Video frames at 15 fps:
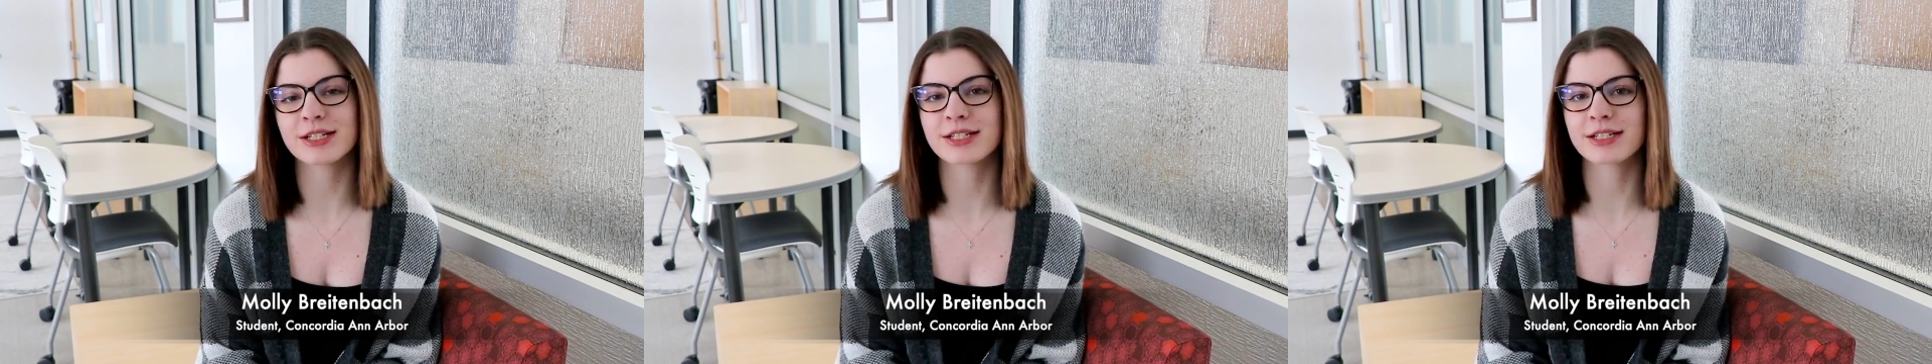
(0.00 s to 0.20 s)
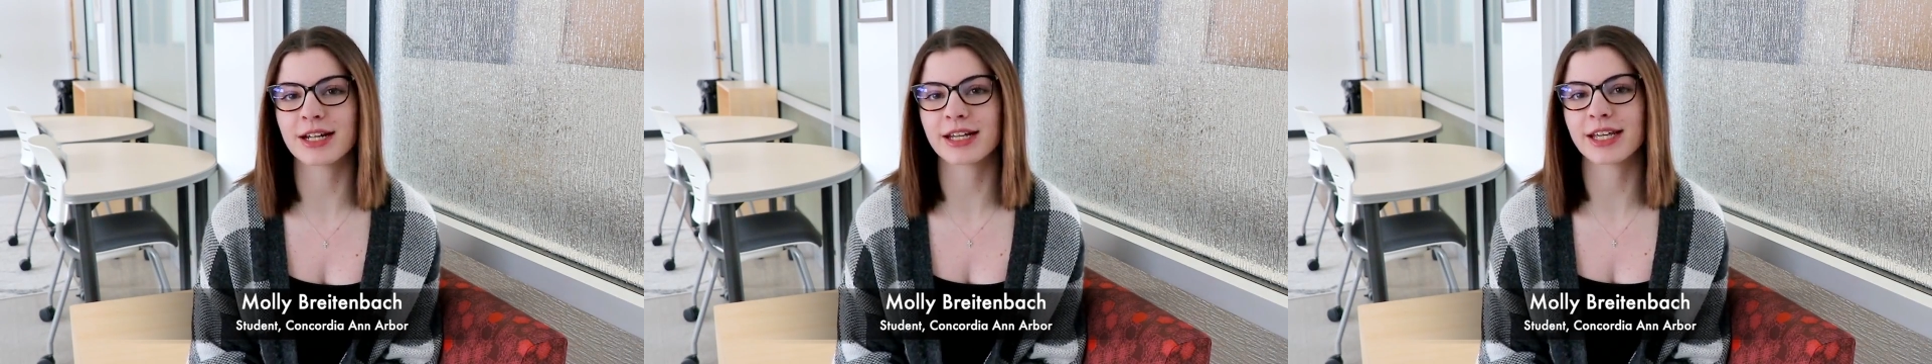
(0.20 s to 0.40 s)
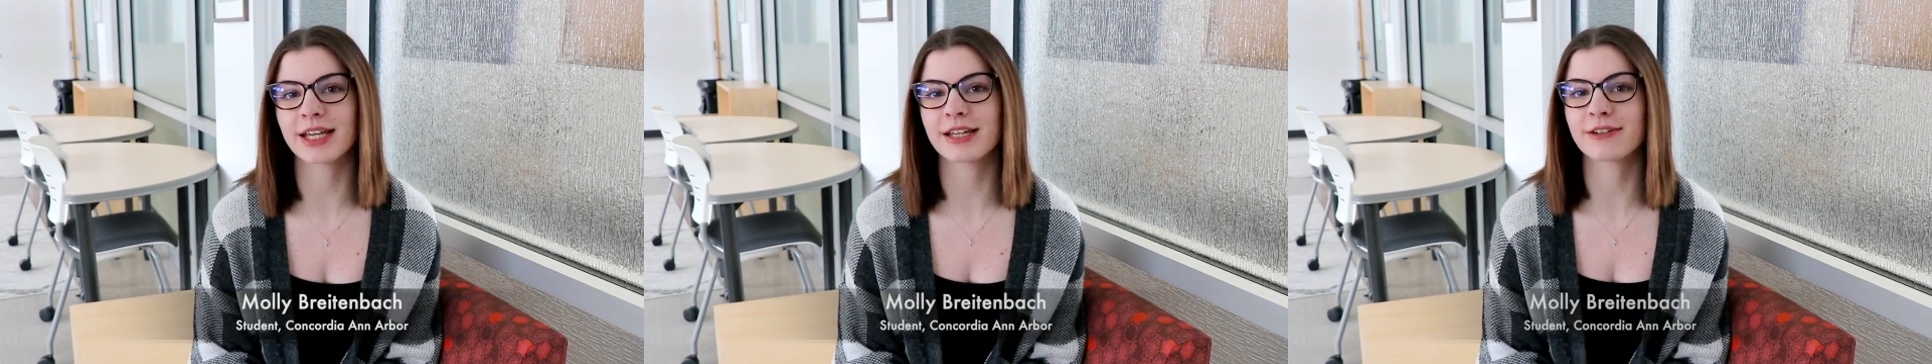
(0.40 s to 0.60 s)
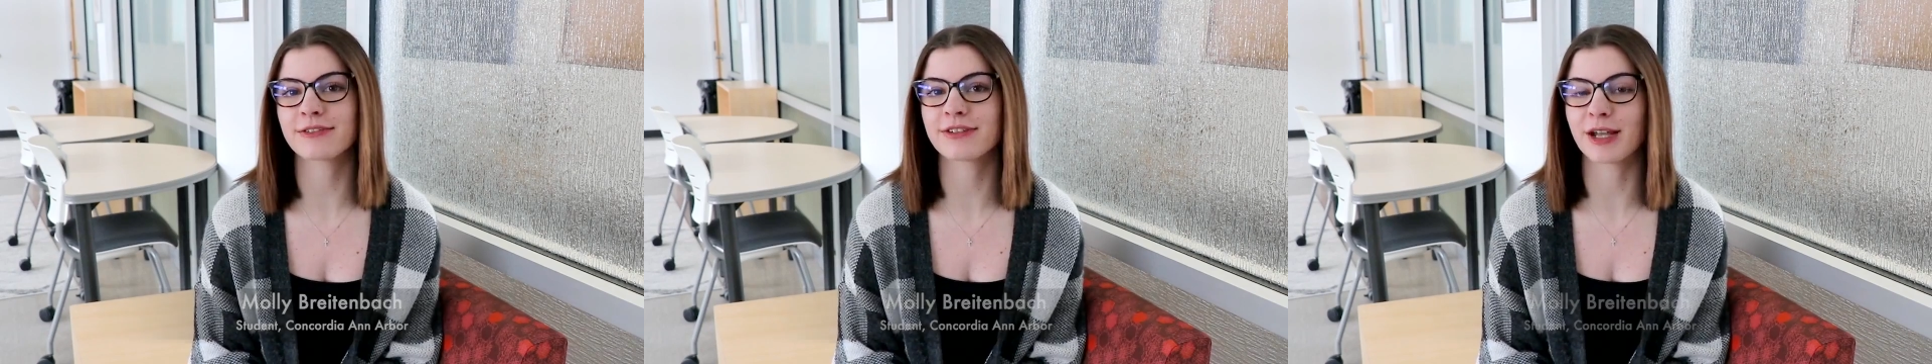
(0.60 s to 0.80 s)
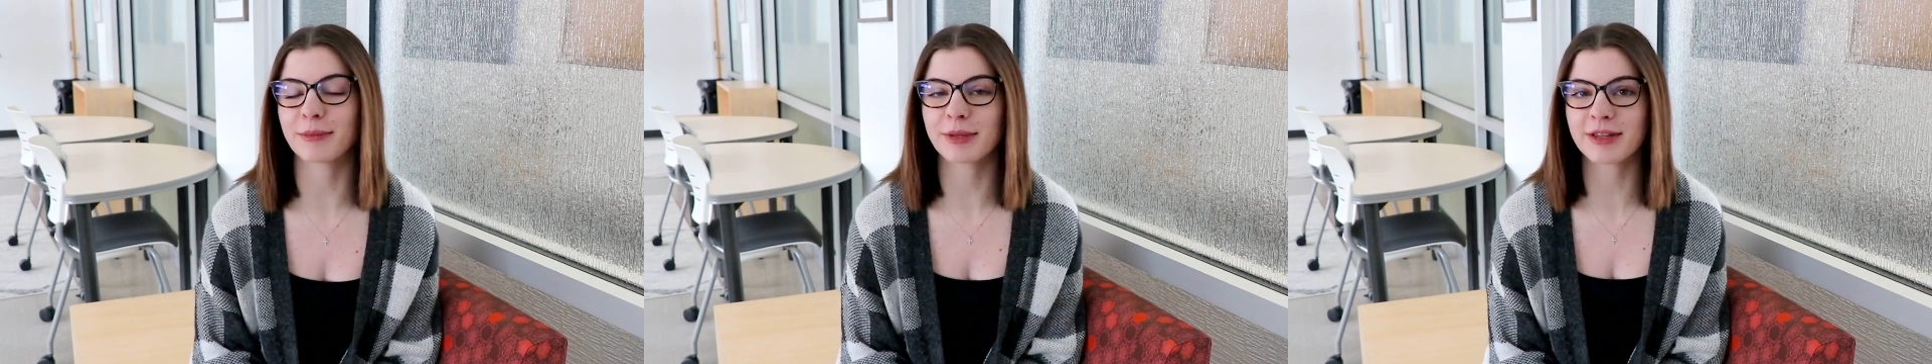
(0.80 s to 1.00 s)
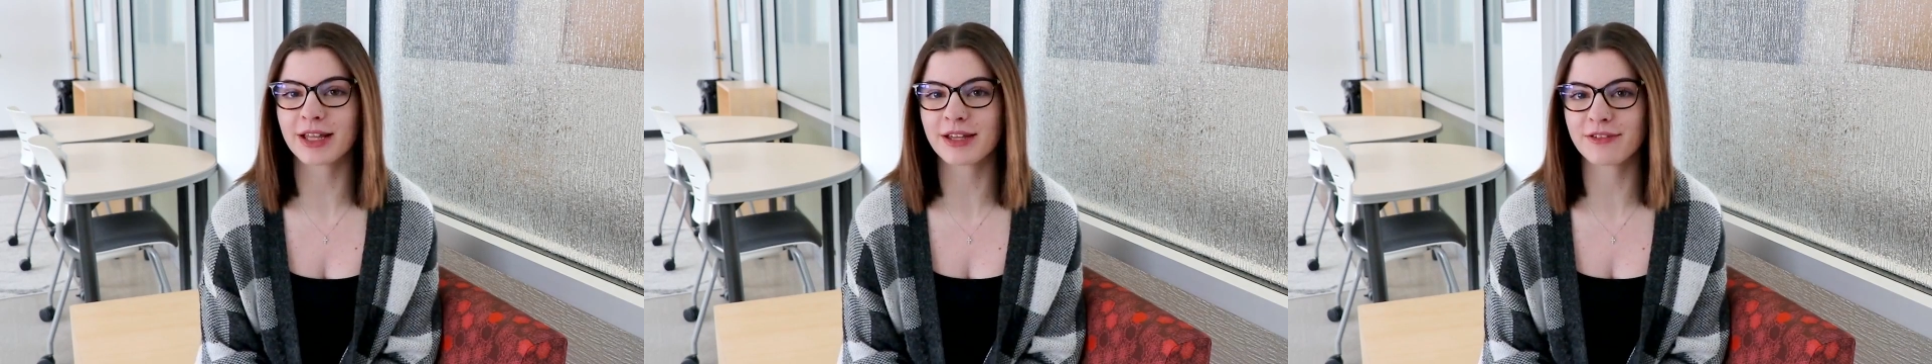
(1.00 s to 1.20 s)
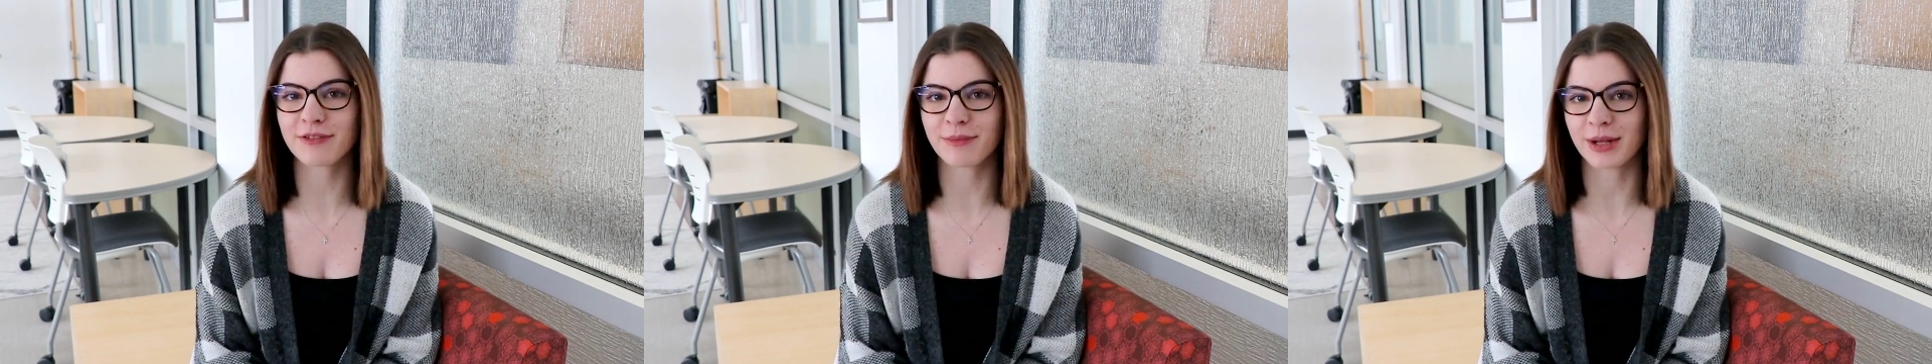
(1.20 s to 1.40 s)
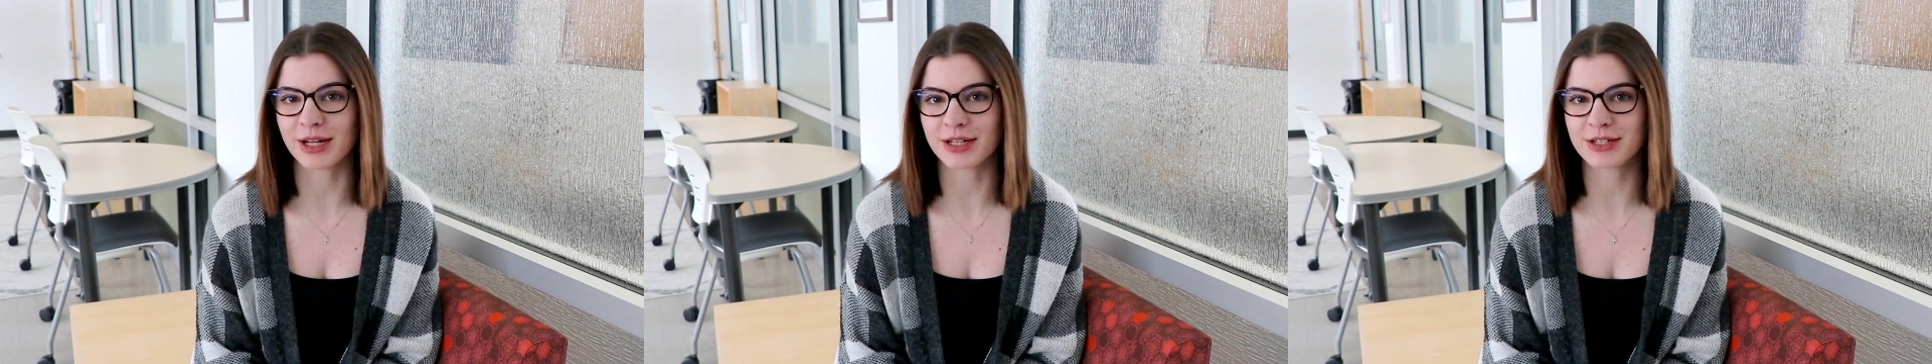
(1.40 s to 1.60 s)
studying Family
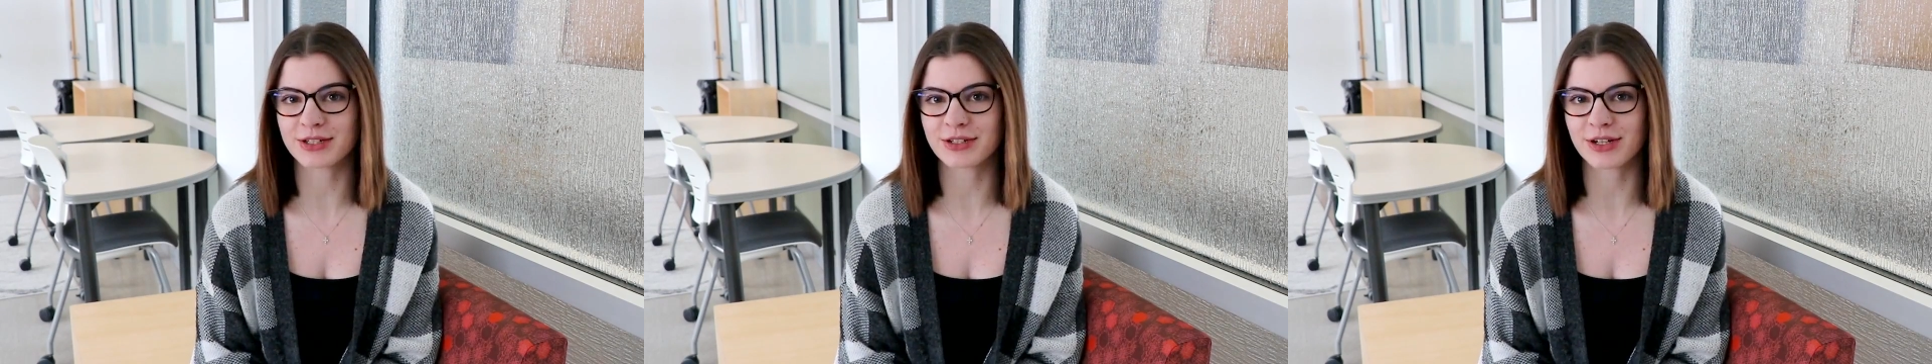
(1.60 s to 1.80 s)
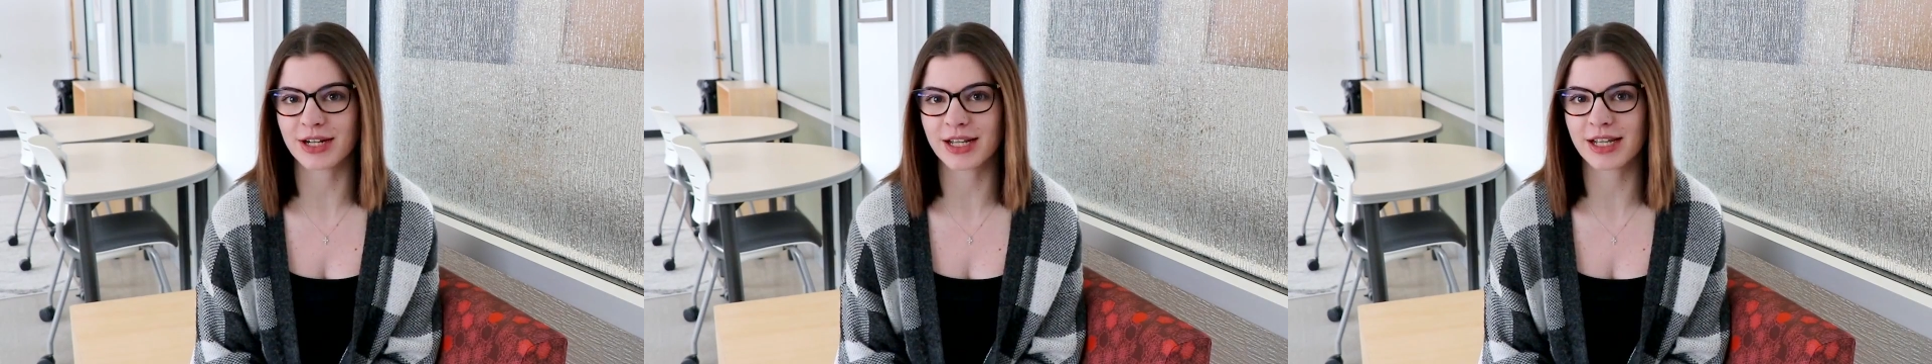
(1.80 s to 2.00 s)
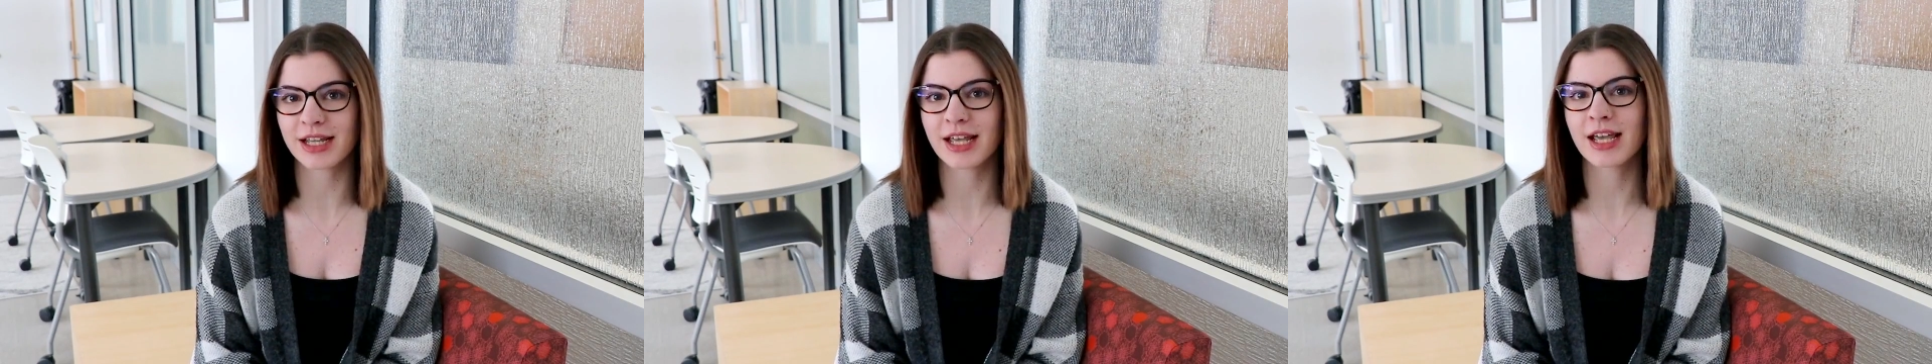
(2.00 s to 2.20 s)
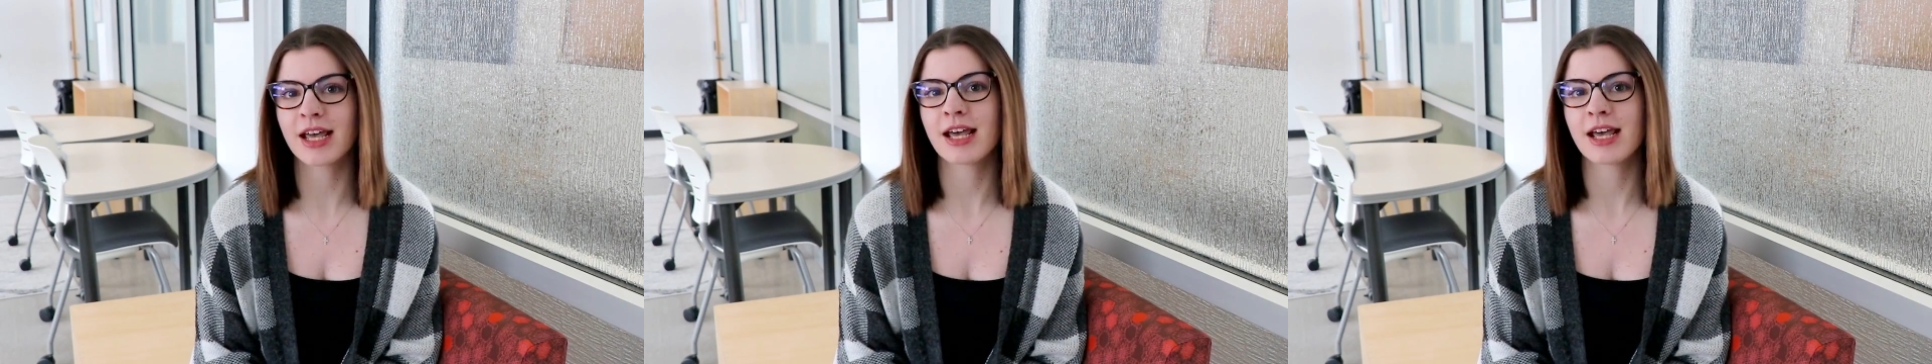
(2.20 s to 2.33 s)
Life Ministry.